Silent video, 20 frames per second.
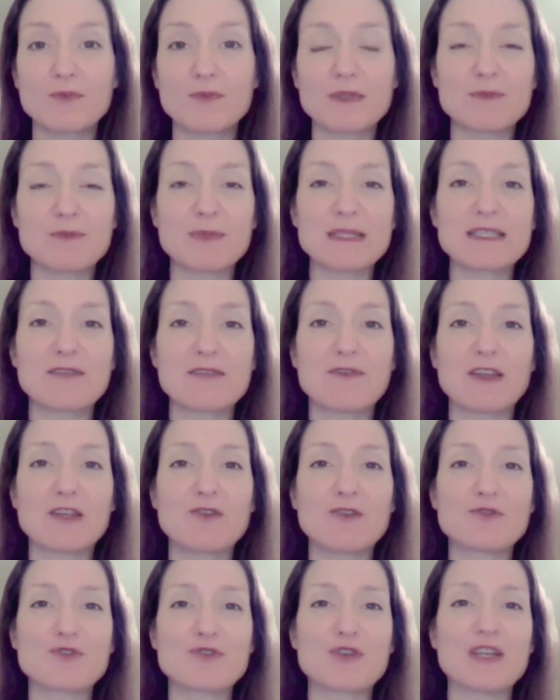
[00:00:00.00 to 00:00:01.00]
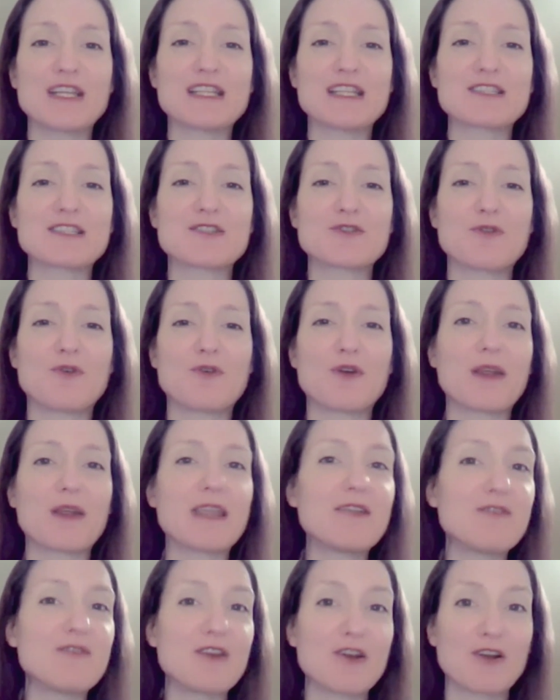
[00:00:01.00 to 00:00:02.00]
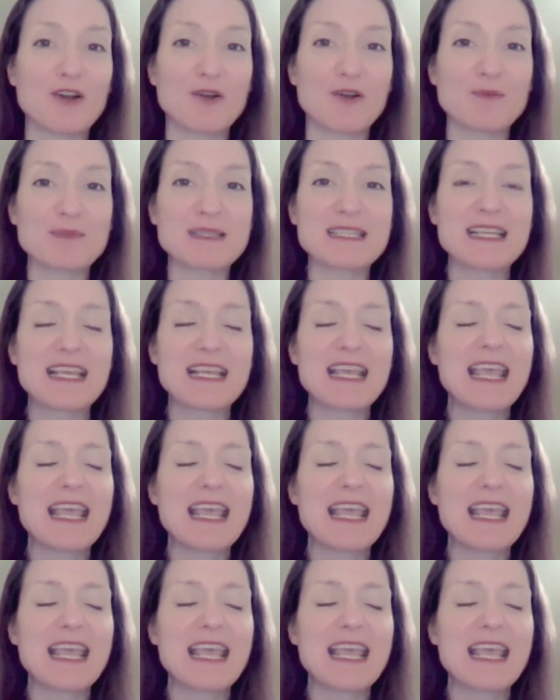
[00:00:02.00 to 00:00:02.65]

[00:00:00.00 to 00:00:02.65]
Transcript: with specific nutrients or even herbs.